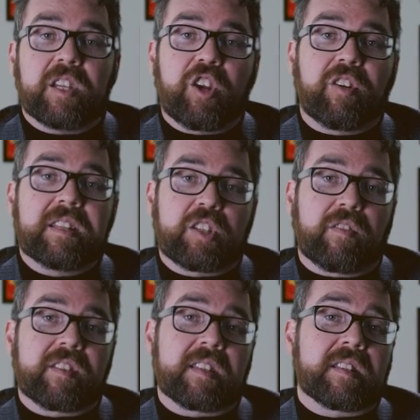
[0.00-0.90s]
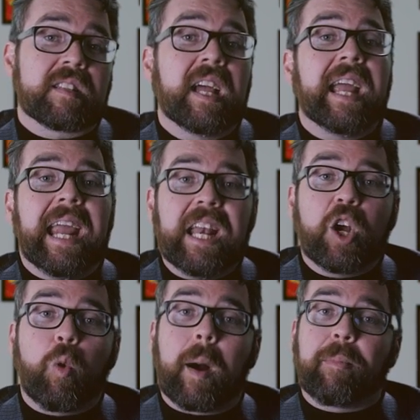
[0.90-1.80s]
security services in
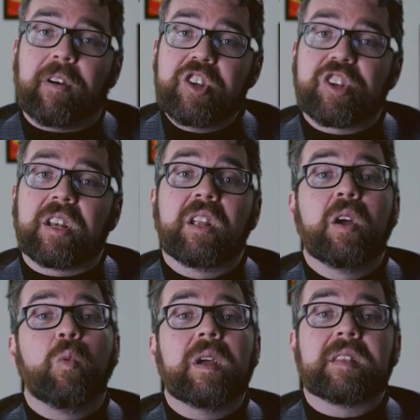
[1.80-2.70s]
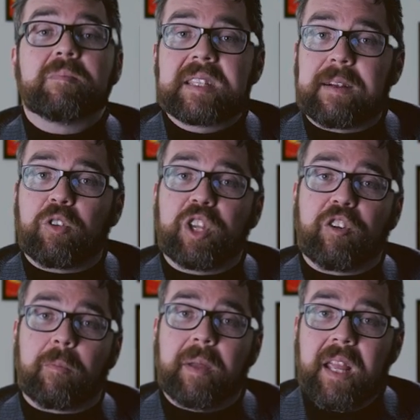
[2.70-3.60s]
cooperation with several
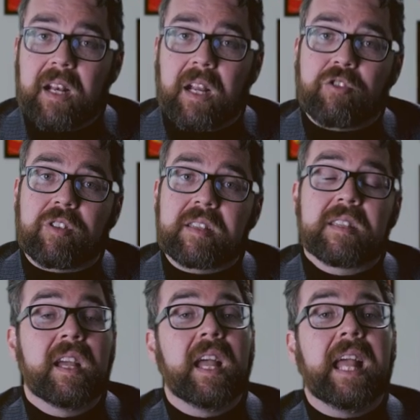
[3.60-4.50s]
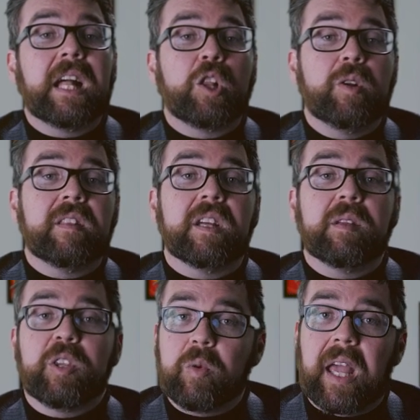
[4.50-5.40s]
European countries, including the
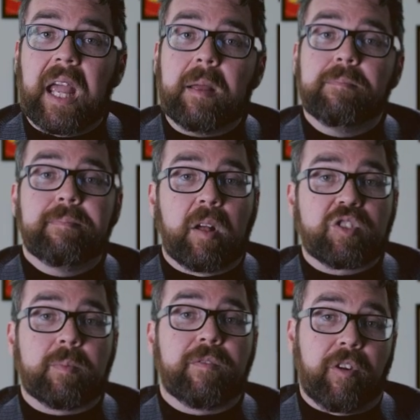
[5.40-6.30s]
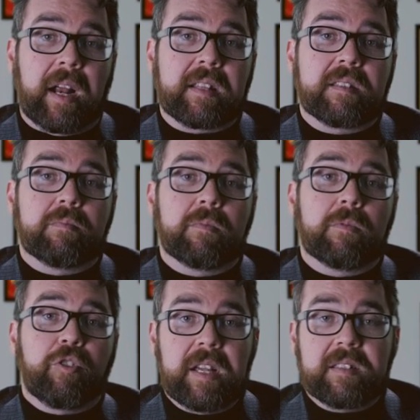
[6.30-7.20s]
UK, Belgium, France,
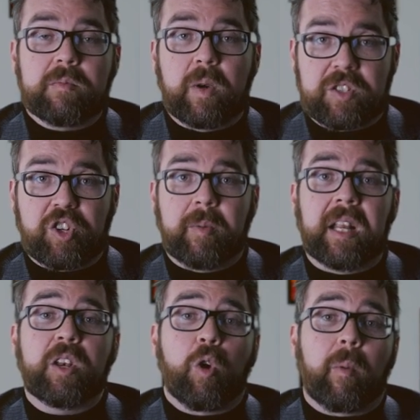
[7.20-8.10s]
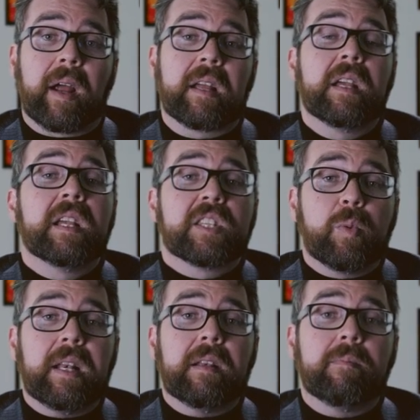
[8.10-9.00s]
Greece, West Germany, Norway,
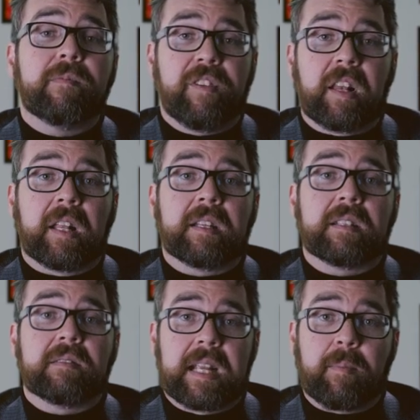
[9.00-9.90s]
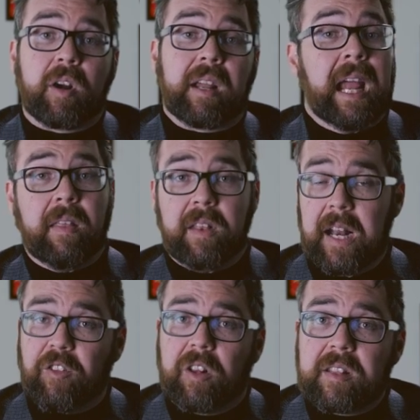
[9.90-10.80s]
Sweden, Finland, Denmark, and the
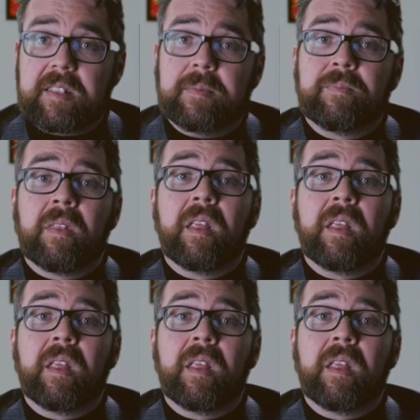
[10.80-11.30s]
Netherlands.